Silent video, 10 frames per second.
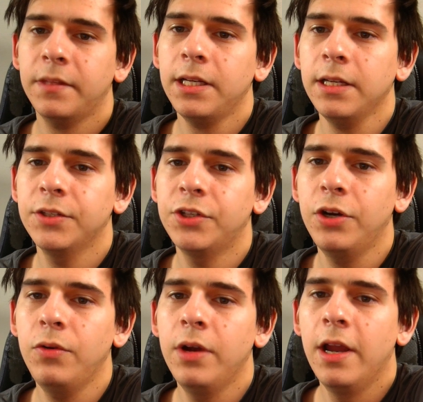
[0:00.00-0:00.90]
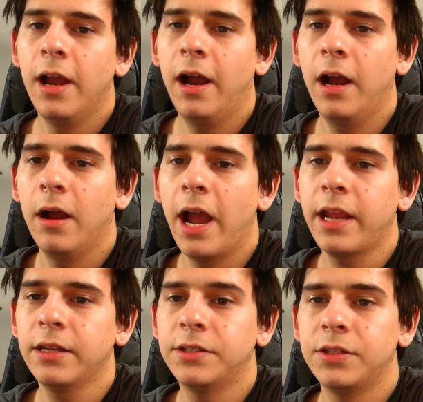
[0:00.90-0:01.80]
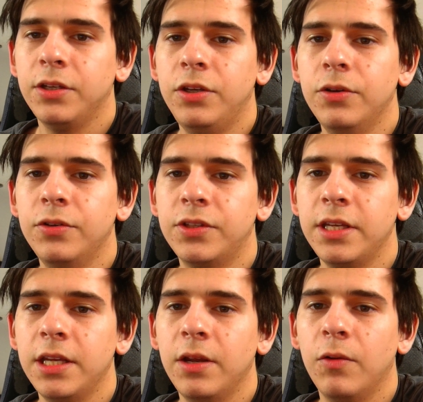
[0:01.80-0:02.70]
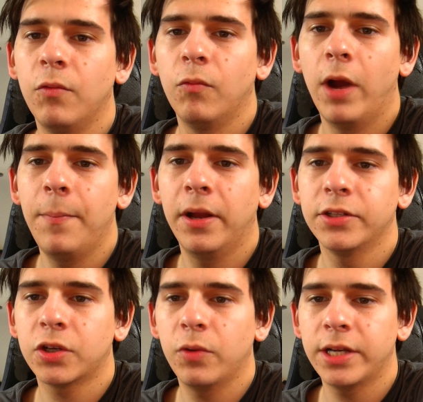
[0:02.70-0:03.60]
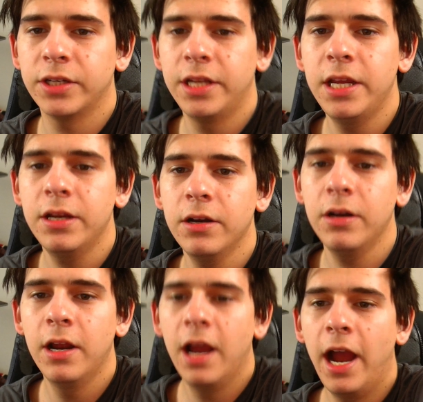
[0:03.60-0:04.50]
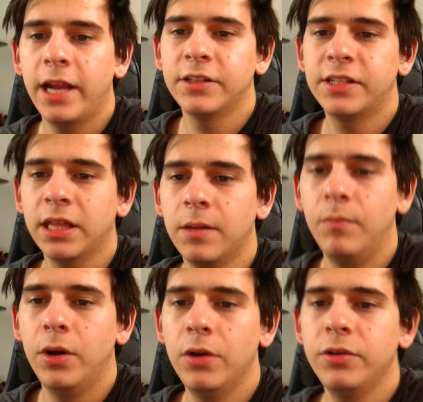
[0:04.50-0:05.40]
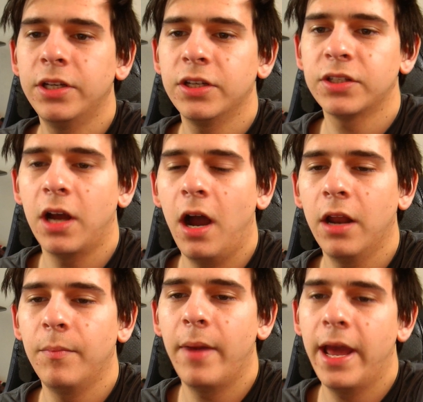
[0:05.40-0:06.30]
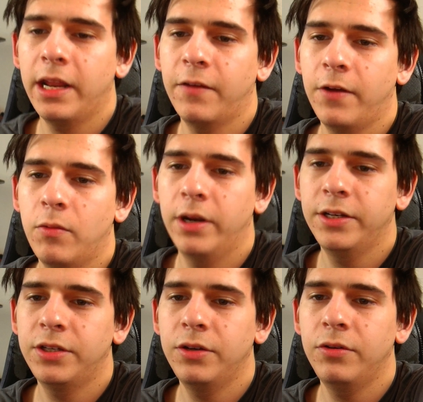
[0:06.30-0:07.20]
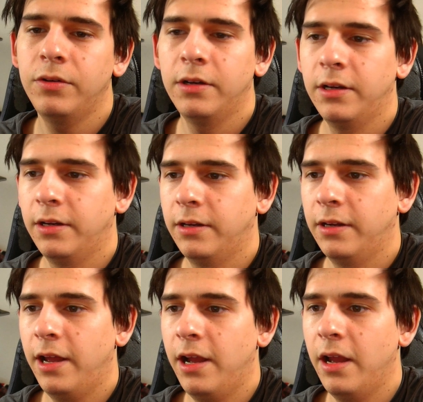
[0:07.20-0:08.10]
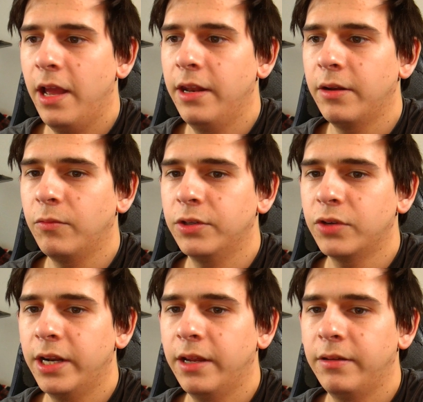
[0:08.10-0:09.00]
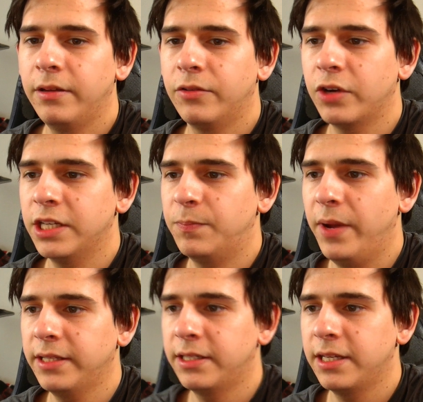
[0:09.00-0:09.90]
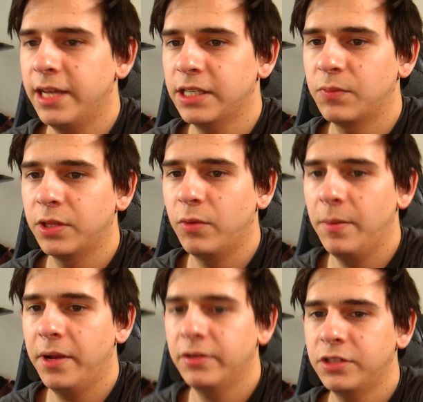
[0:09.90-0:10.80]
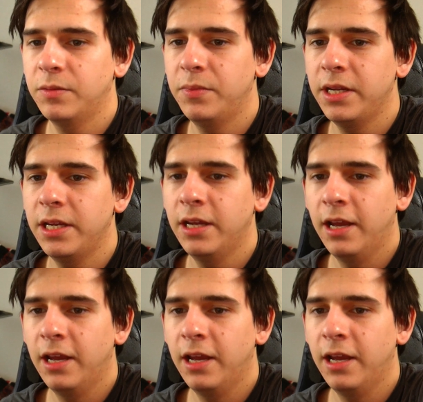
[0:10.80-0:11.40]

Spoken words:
So I could use the white balance correction here. I could set the mode to just automatic if I wanted to. And it would try its best to guess what the white balance should be.